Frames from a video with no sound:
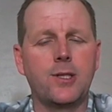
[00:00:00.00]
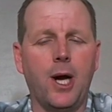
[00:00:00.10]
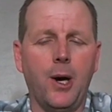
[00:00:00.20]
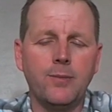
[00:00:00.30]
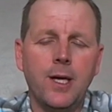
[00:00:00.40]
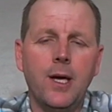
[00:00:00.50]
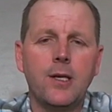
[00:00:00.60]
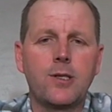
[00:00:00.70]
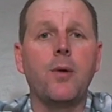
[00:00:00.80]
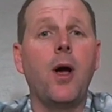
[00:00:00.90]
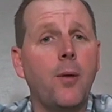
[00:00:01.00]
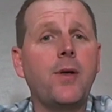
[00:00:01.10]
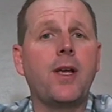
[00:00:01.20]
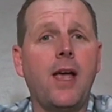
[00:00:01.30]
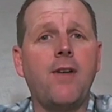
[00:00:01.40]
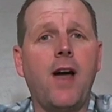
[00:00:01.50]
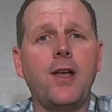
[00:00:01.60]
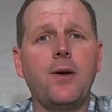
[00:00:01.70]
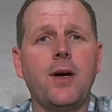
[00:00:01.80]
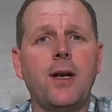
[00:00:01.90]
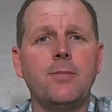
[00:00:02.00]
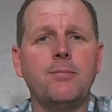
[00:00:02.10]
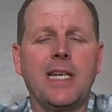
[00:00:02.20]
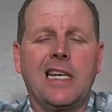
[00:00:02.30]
So we hope you gain value in them,